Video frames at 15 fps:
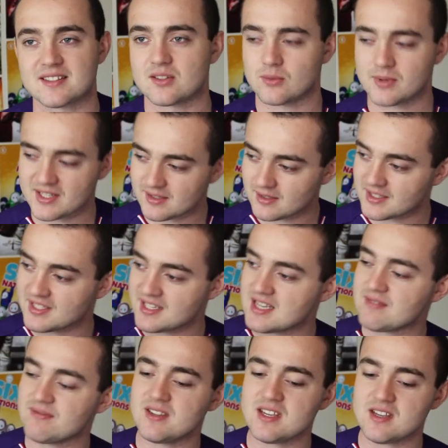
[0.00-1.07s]
So when it's on the
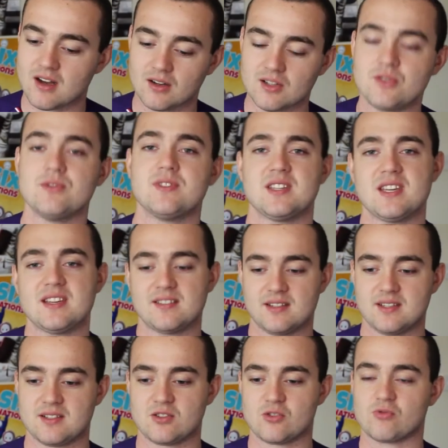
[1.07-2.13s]
TV, all you see is
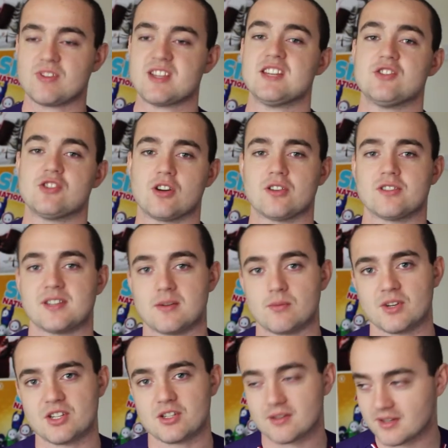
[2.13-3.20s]
this green jersey,
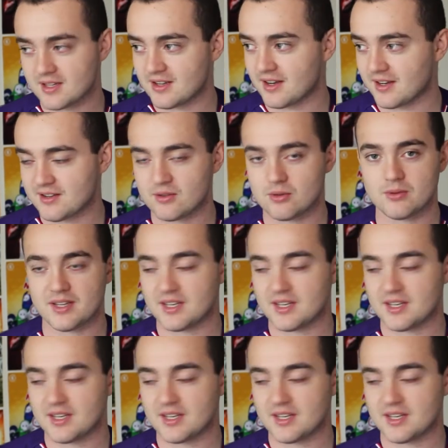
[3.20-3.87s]
which I know